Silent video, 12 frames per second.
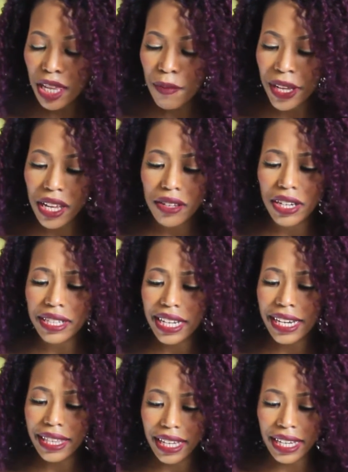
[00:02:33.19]
the pillow looks
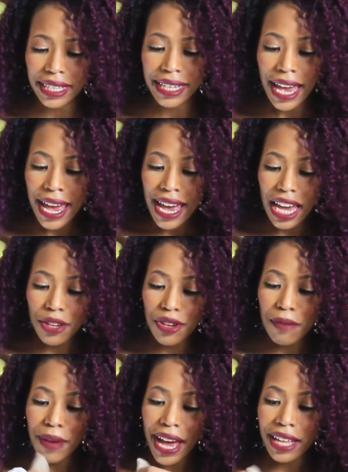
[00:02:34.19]
like this, and
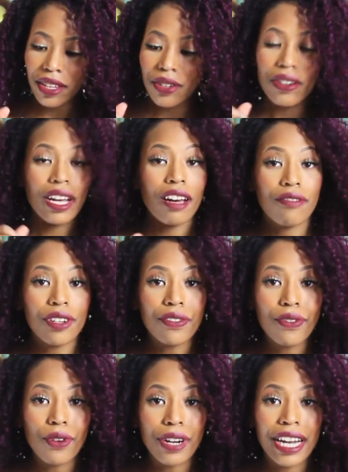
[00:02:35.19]
you could buy a little cover
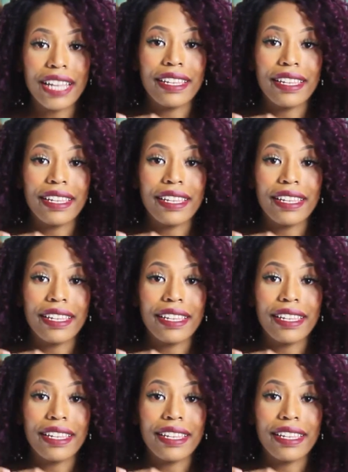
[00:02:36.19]
for it.